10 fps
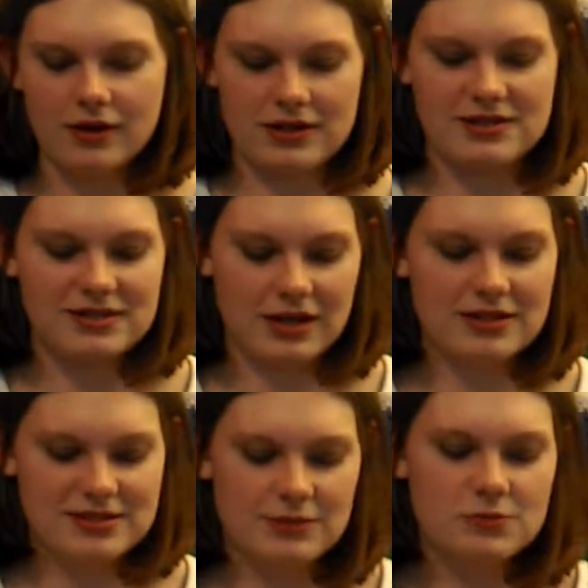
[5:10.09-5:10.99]
It
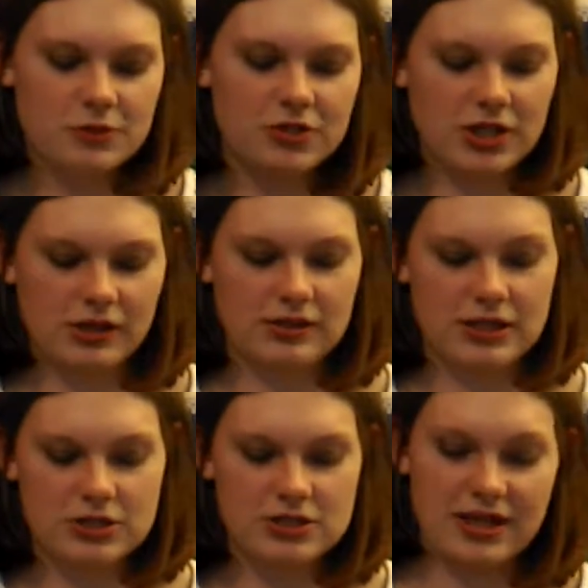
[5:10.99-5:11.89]
seems more
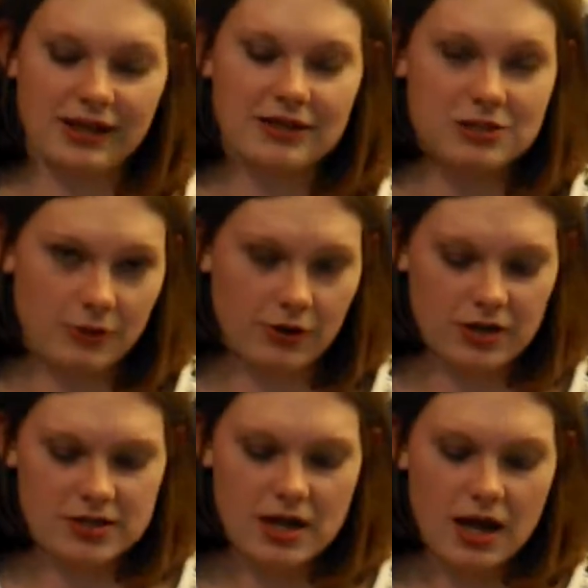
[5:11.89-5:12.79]
childish, slightly, to be
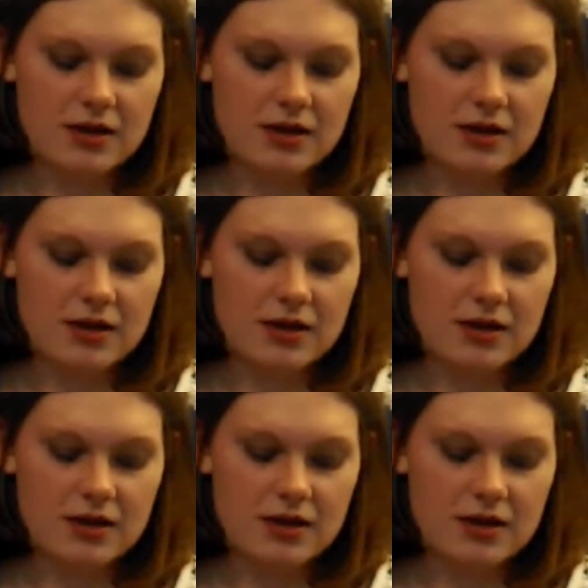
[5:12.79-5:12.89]
honest.